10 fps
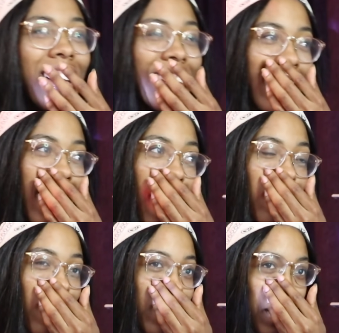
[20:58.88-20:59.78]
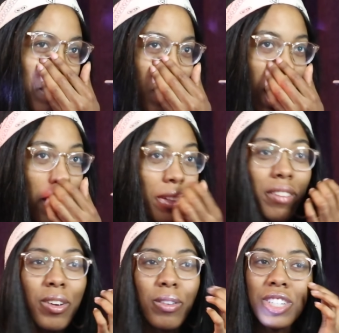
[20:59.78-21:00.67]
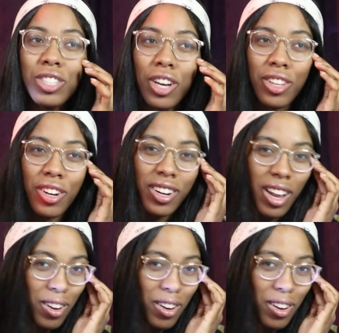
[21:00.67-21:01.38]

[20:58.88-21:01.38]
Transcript: like, how long they've, how they've known each other and how